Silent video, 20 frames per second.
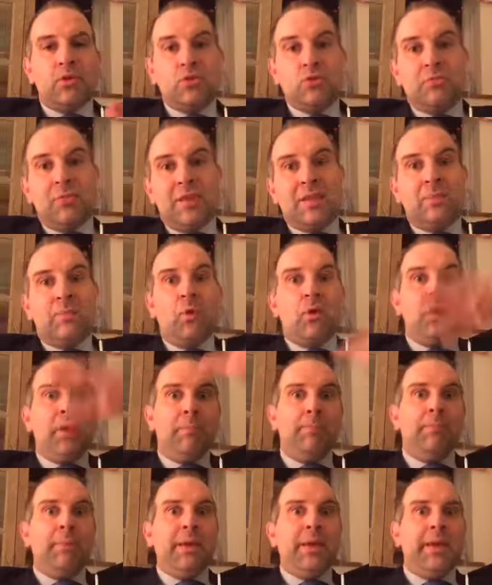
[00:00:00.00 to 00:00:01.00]
you make the pocket
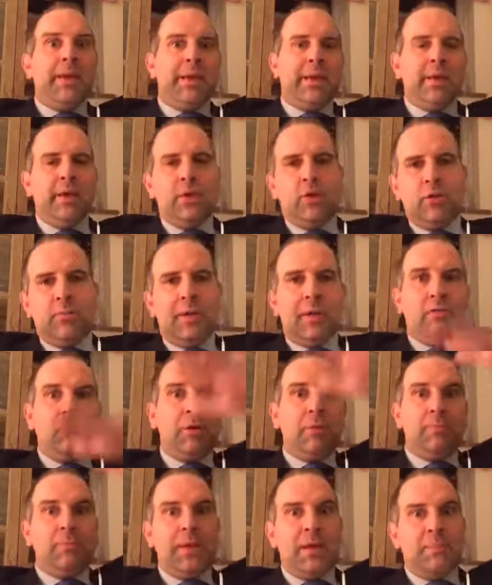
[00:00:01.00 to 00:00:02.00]
big. You make a really
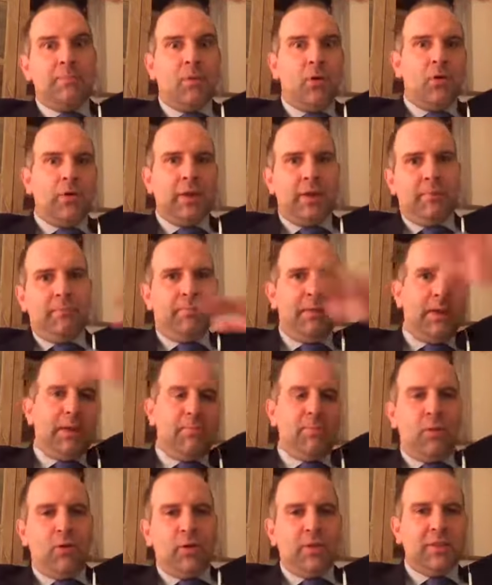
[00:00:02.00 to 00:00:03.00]
big pocket, bigger
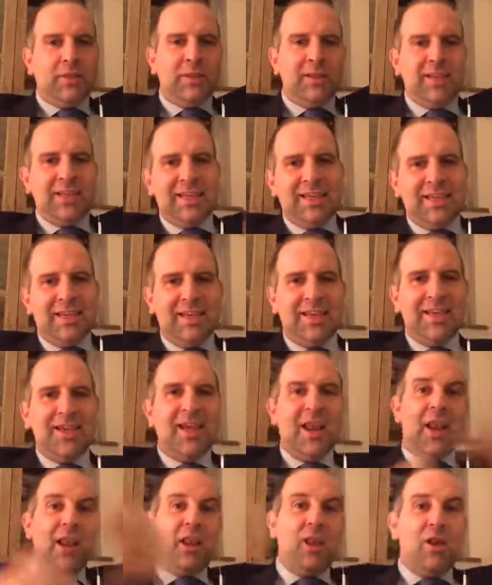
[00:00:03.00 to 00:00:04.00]
pocket than you need,
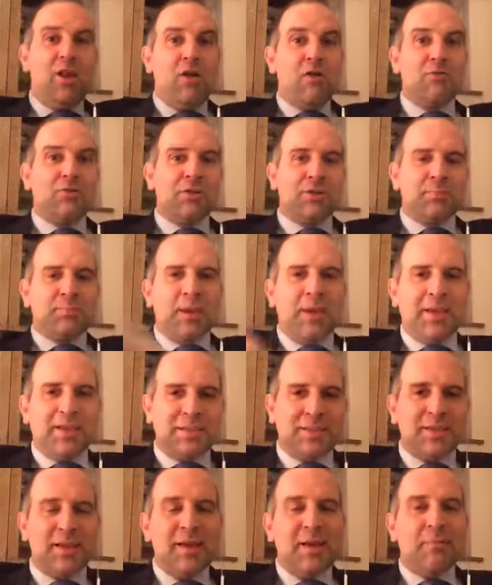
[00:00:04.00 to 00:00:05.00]
loads of space,
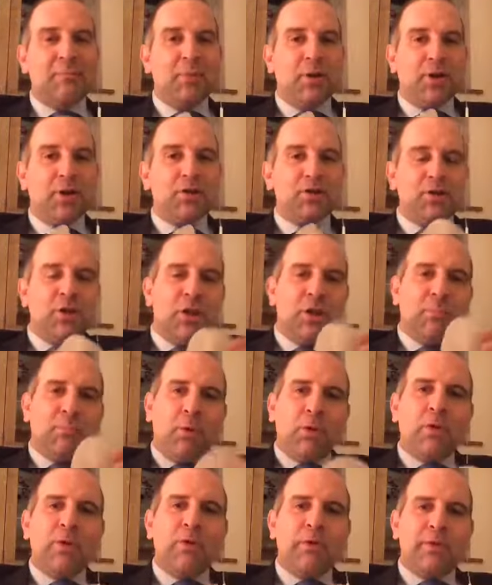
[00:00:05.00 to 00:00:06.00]
because
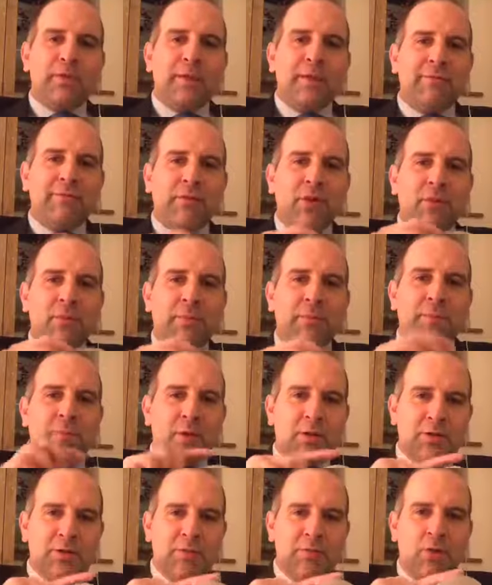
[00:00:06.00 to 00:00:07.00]
polyurethane foam
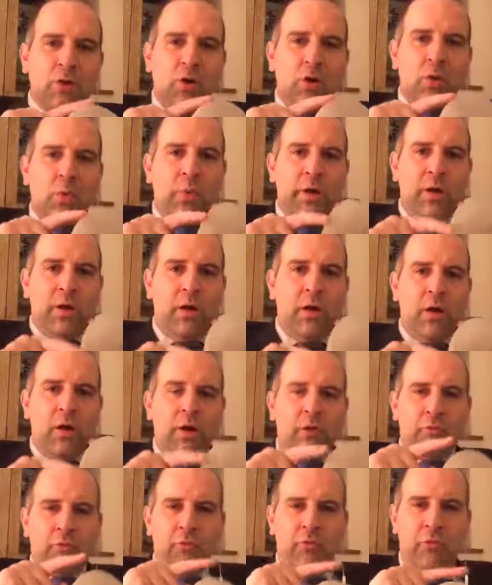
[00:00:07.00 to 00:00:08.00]
implants have got quite a hard
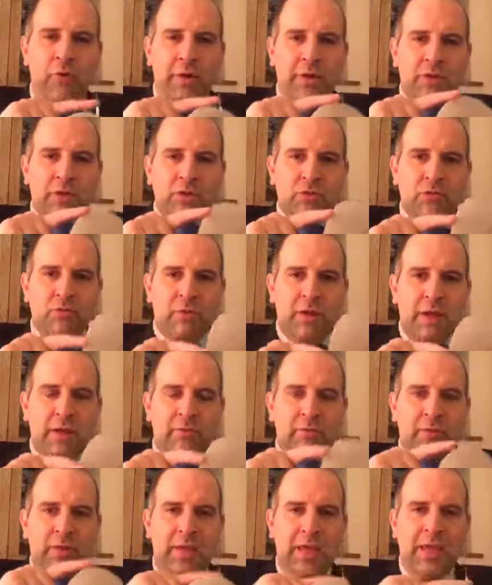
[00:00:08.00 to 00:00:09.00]
ridge around
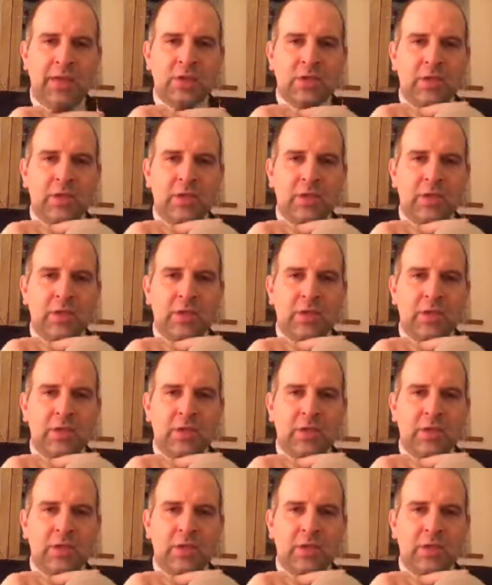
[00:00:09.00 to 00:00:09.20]
the edge.